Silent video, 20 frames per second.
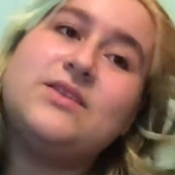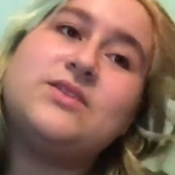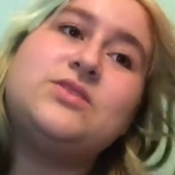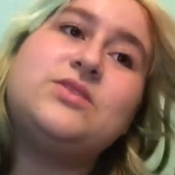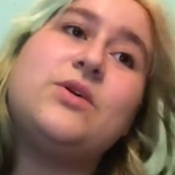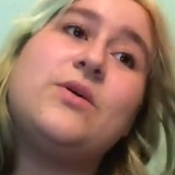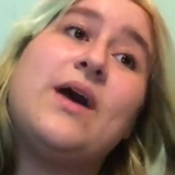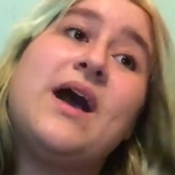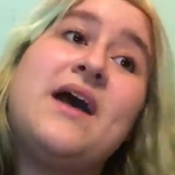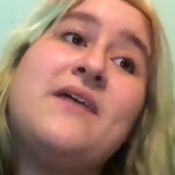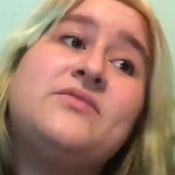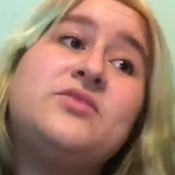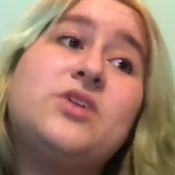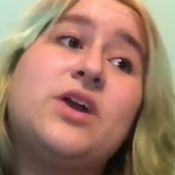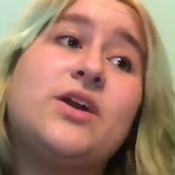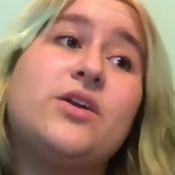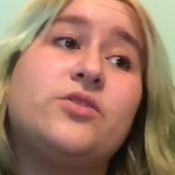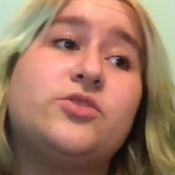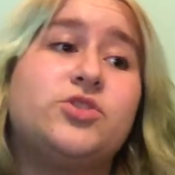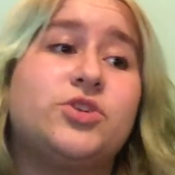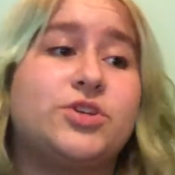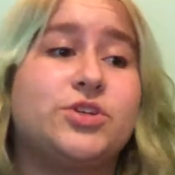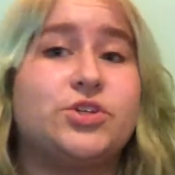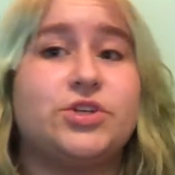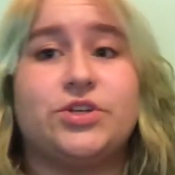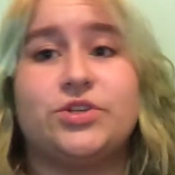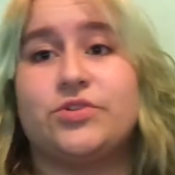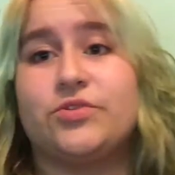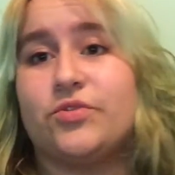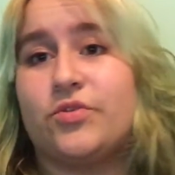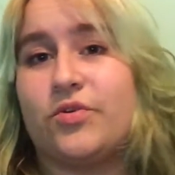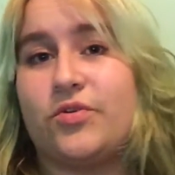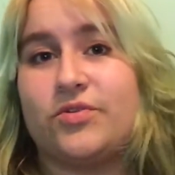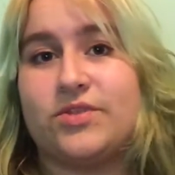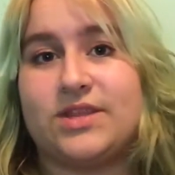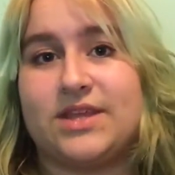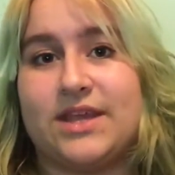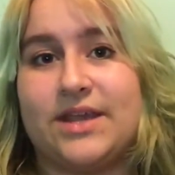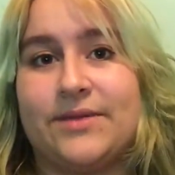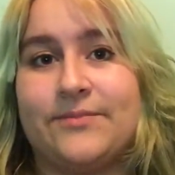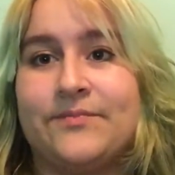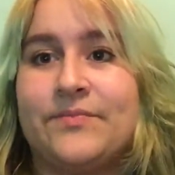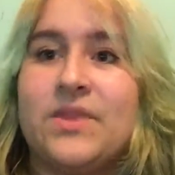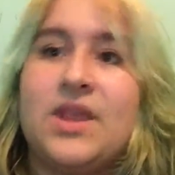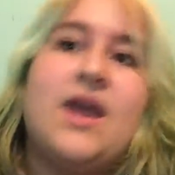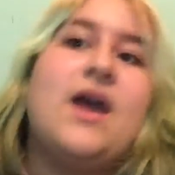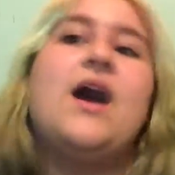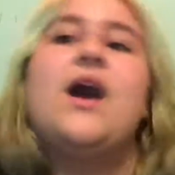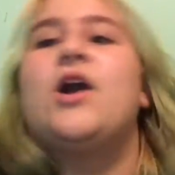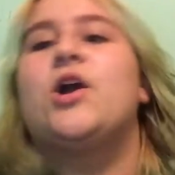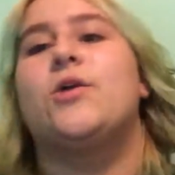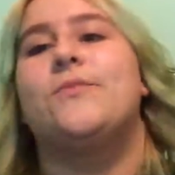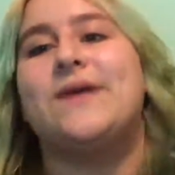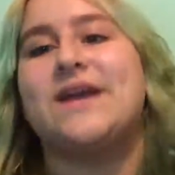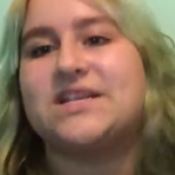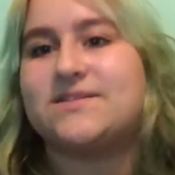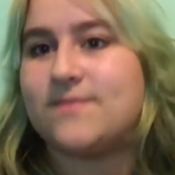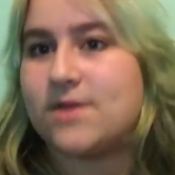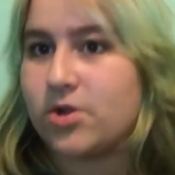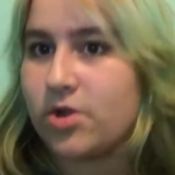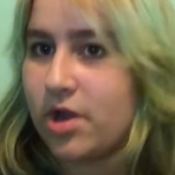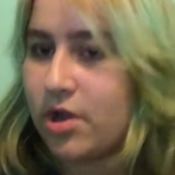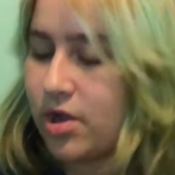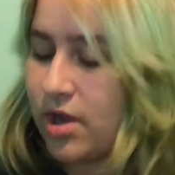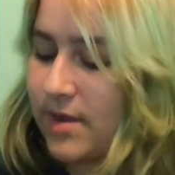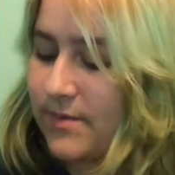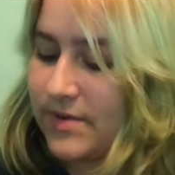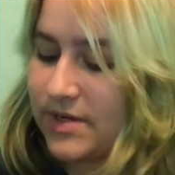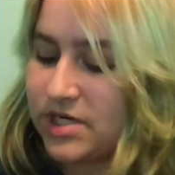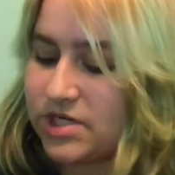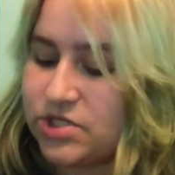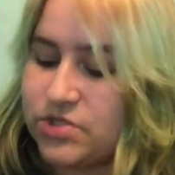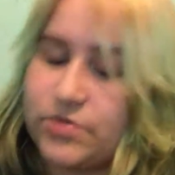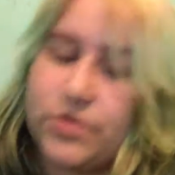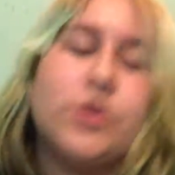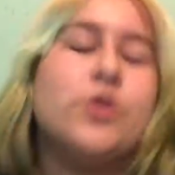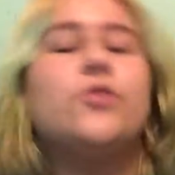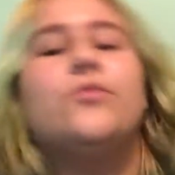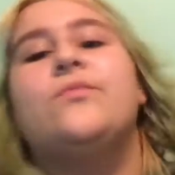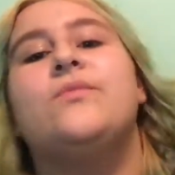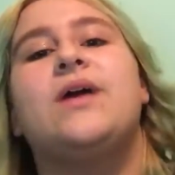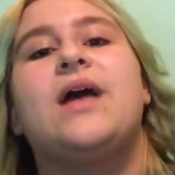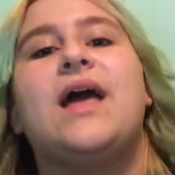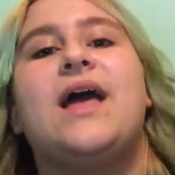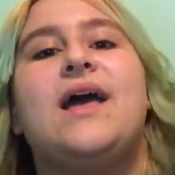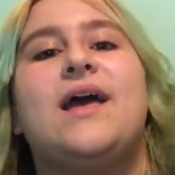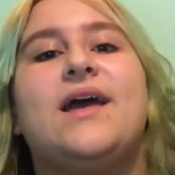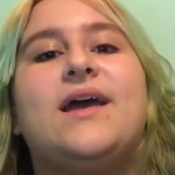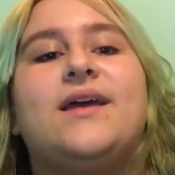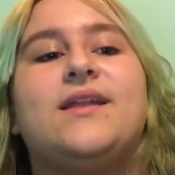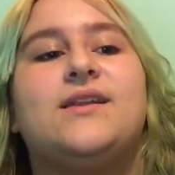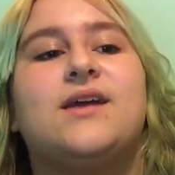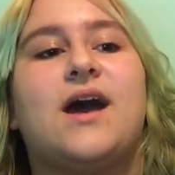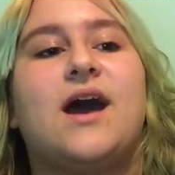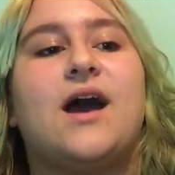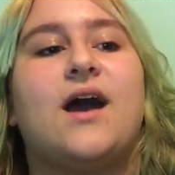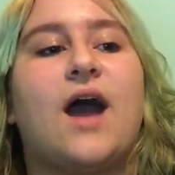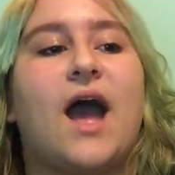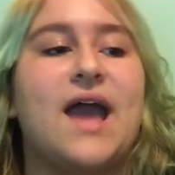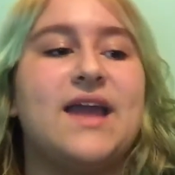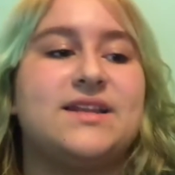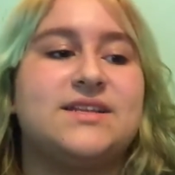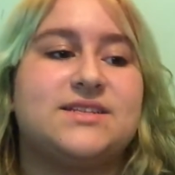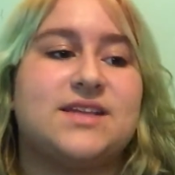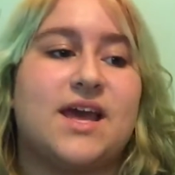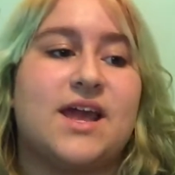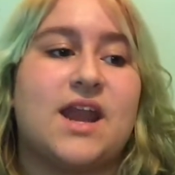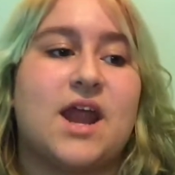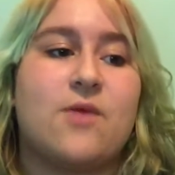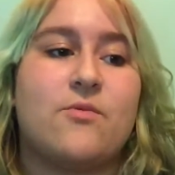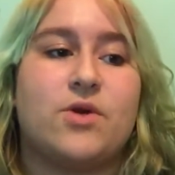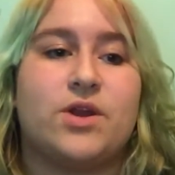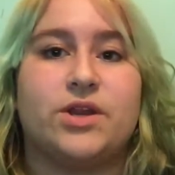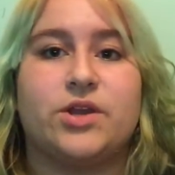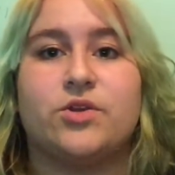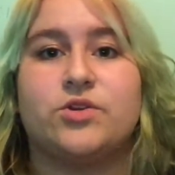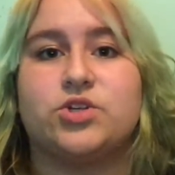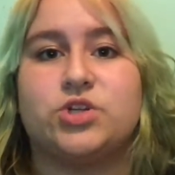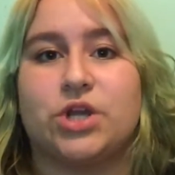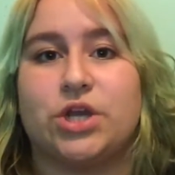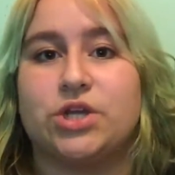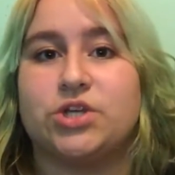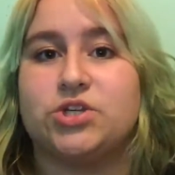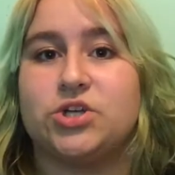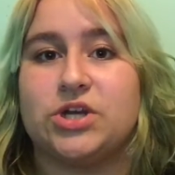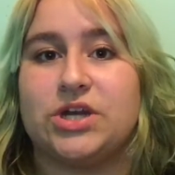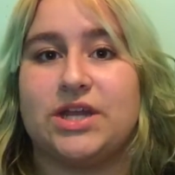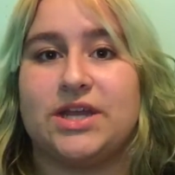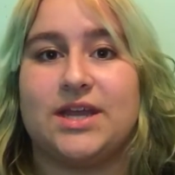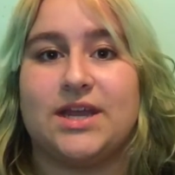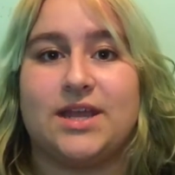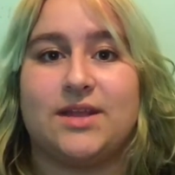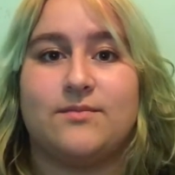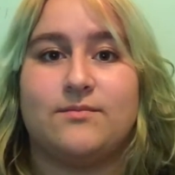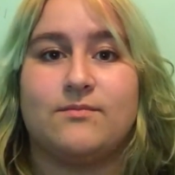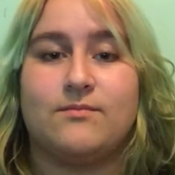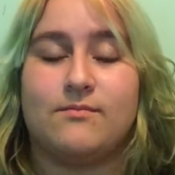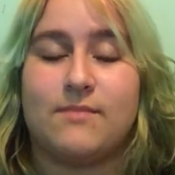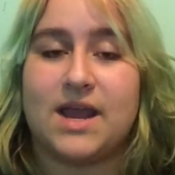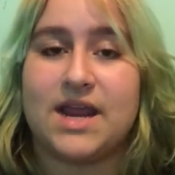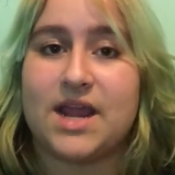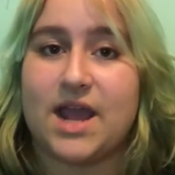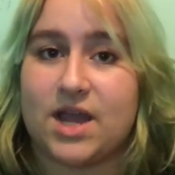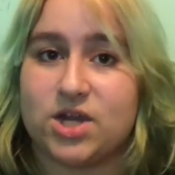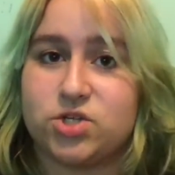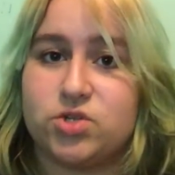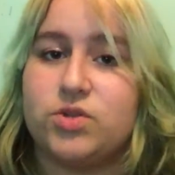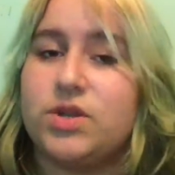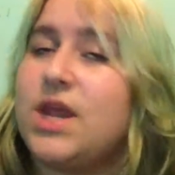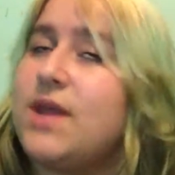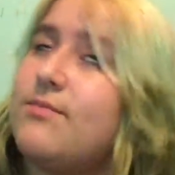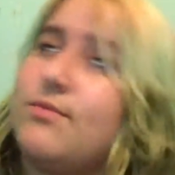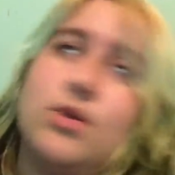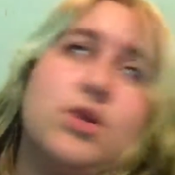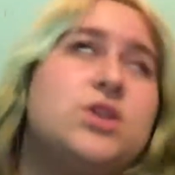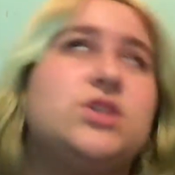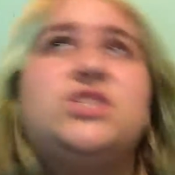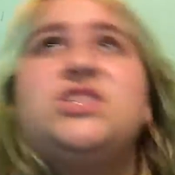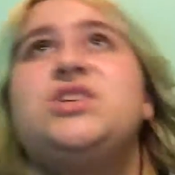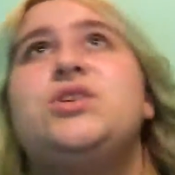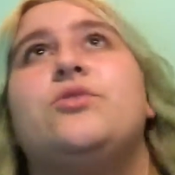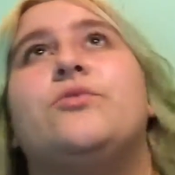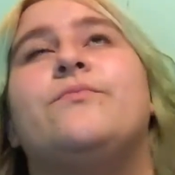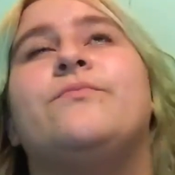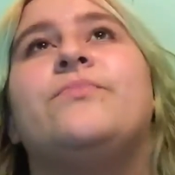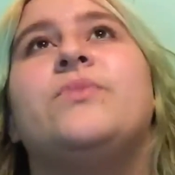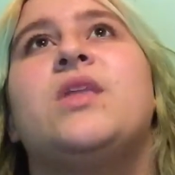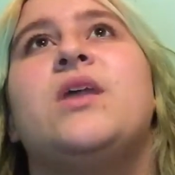so after I go trick-or-treating through the whole thing, I go back to my great-grandparents' room and I decide I want to go trick-or-treating in my actual neighborhood too.